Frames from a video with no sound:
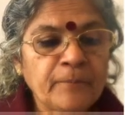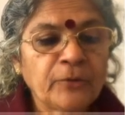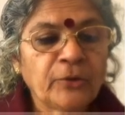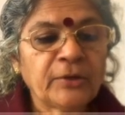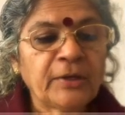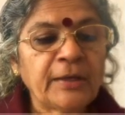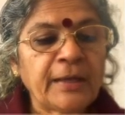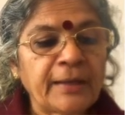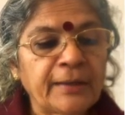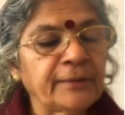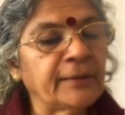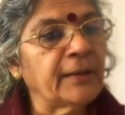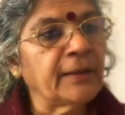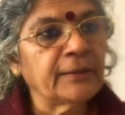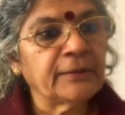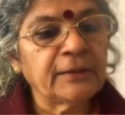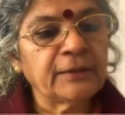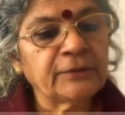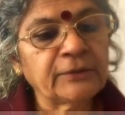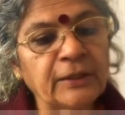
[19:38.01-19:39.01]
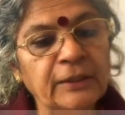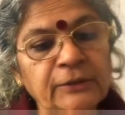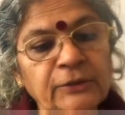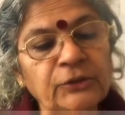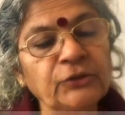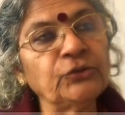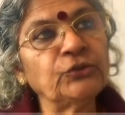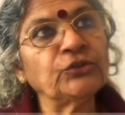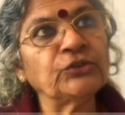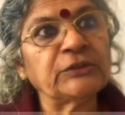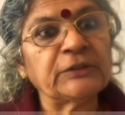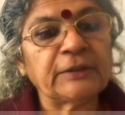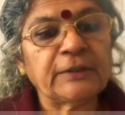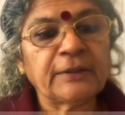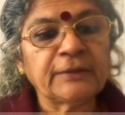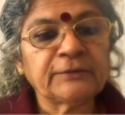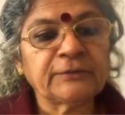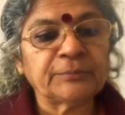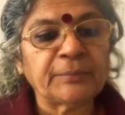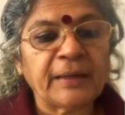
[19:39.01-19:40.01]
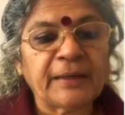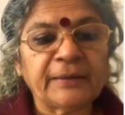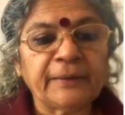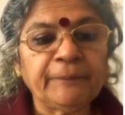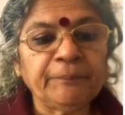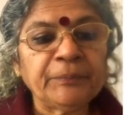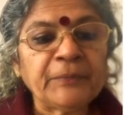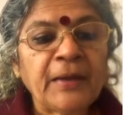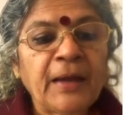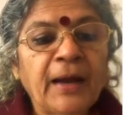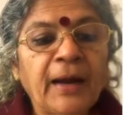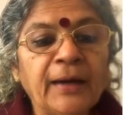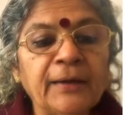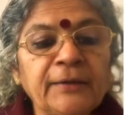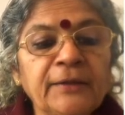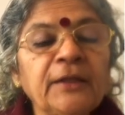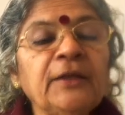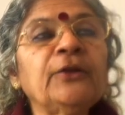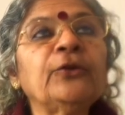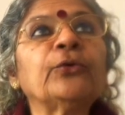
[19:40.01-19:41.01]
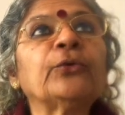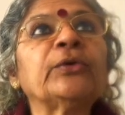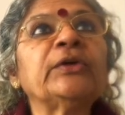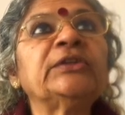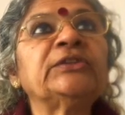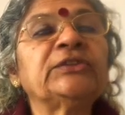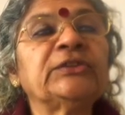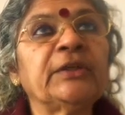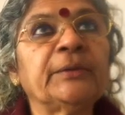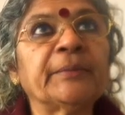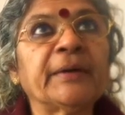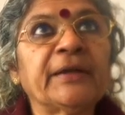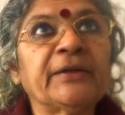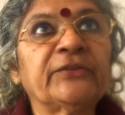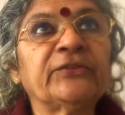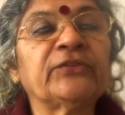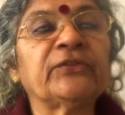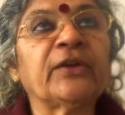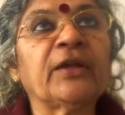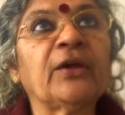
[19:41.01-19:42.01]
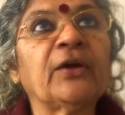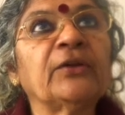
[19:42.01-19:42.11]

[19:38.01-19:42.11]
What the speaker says: Okay, and it continues in this manner until you reach t minus 3.